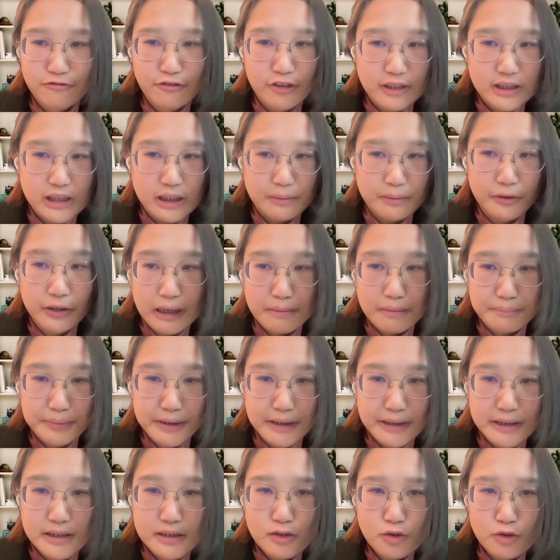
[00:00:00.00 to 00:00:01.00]
for example, the
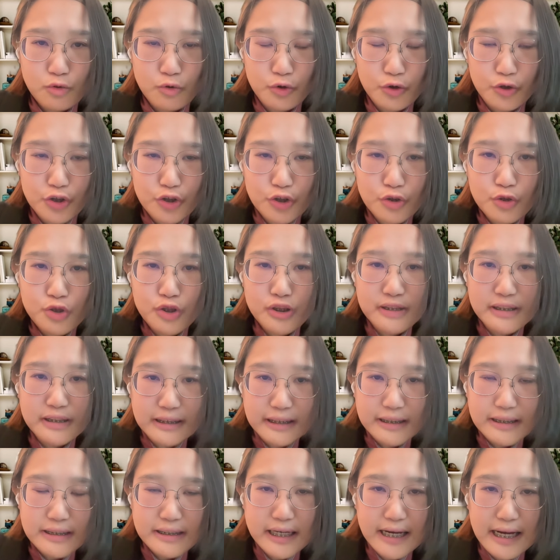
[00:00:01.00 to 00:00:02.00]
MPs, to use
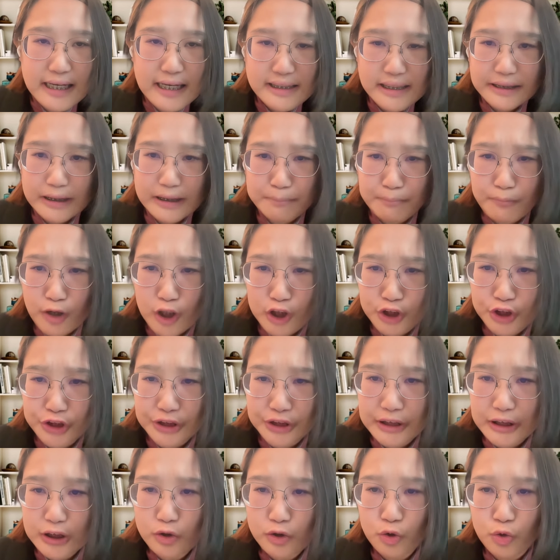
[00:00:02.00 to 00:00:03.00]
this as an
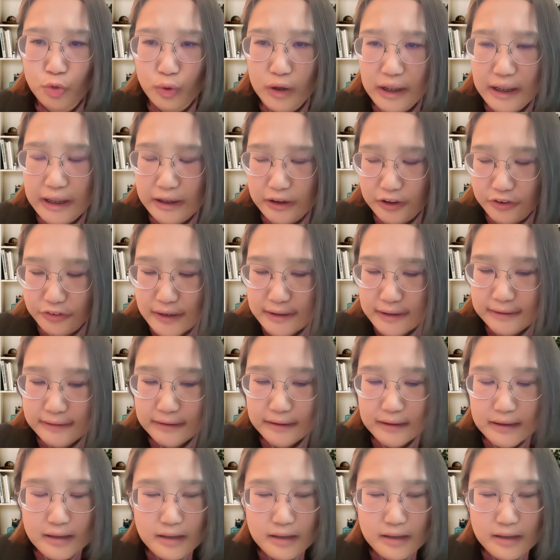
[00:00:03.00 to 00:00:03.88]
opportunity to address